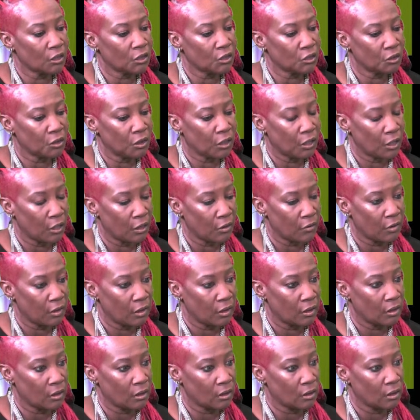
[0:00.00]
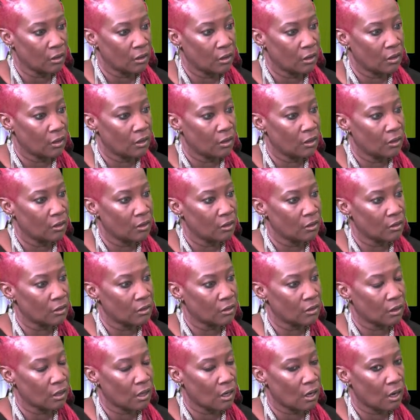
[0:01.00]
your area is
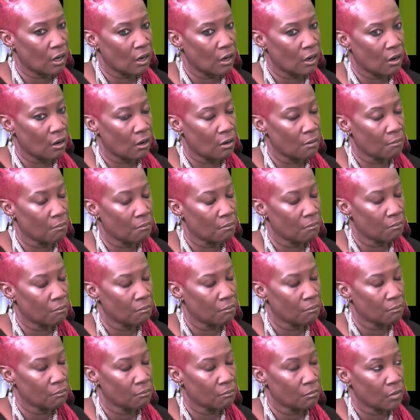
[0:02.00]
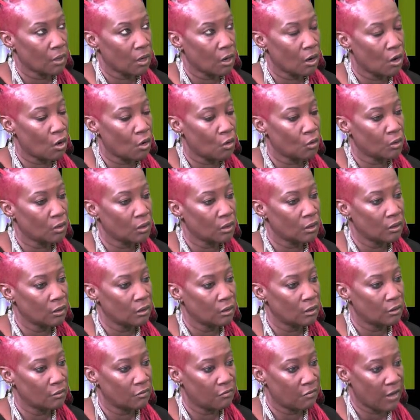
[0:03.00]
holding
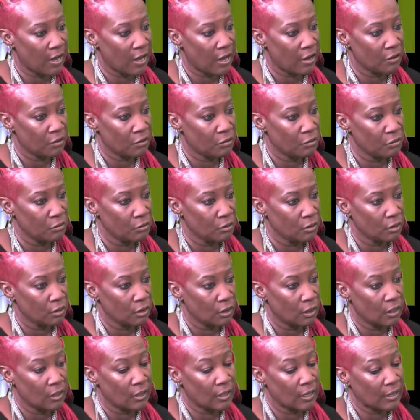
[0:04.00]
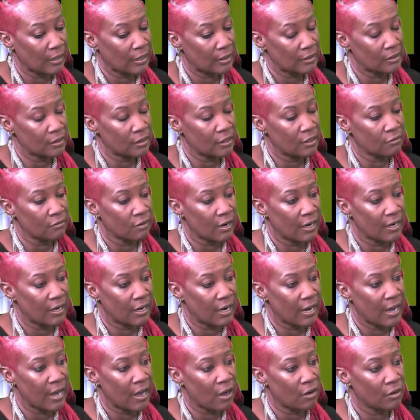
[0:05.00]
the value, and like I said, right
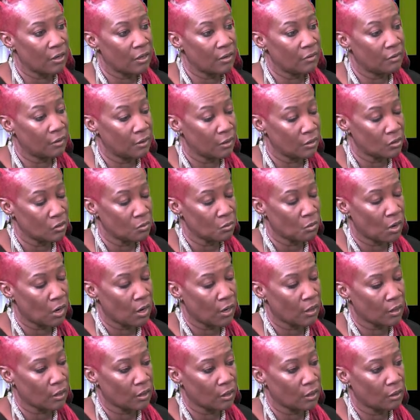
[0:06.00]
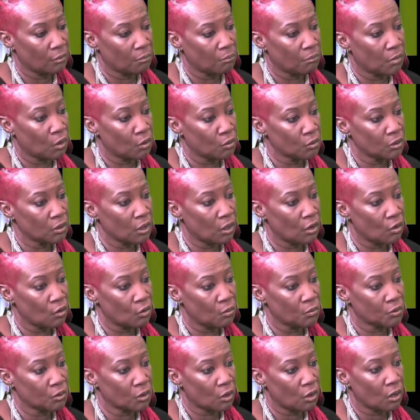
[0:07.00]
now in this market, most
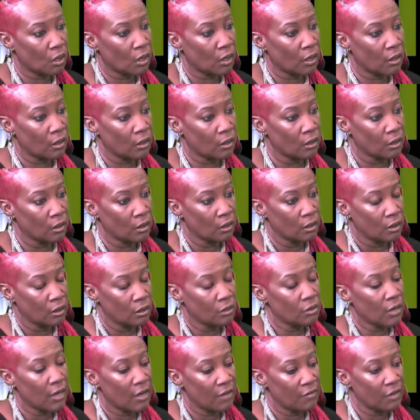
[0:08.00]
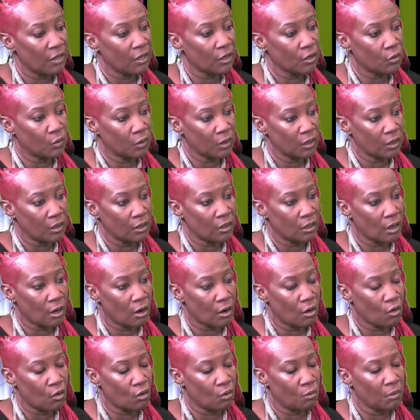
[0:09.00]
homes are, you have equity in the
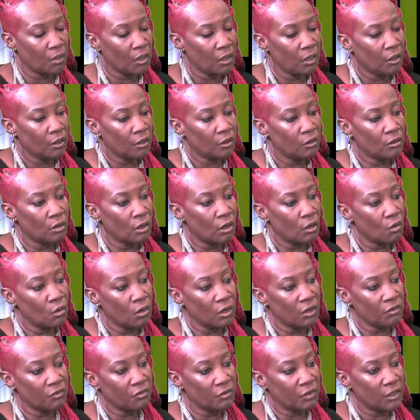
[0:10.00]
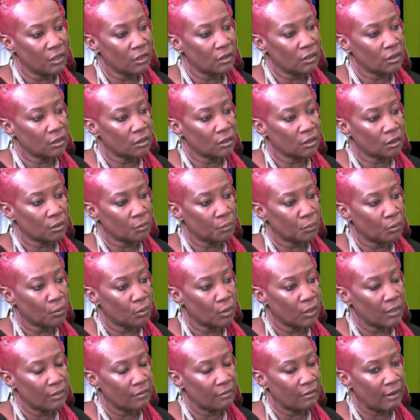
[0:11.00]
home. You don't want to finish it to the
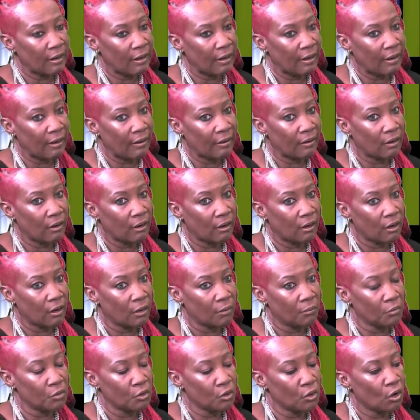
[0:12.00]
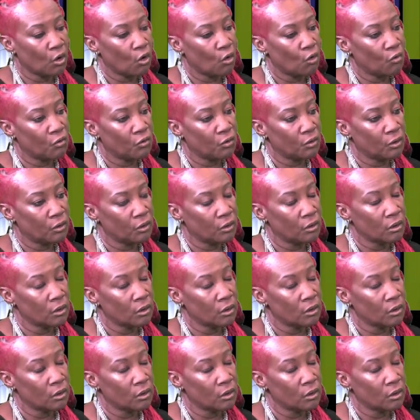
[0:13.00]
point that you're over,